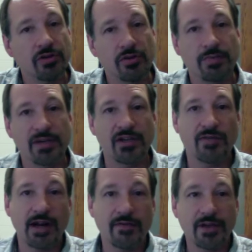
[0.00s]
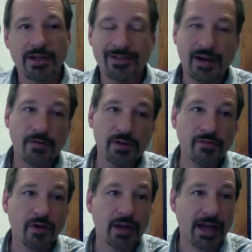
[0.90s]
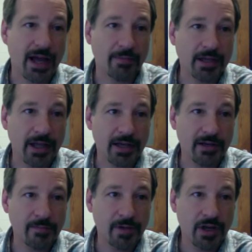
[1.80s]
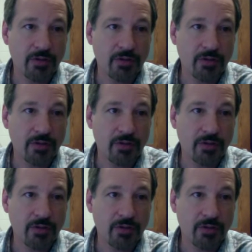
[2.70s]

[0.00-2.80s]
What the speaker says: to your P drive. It's not really very complicated.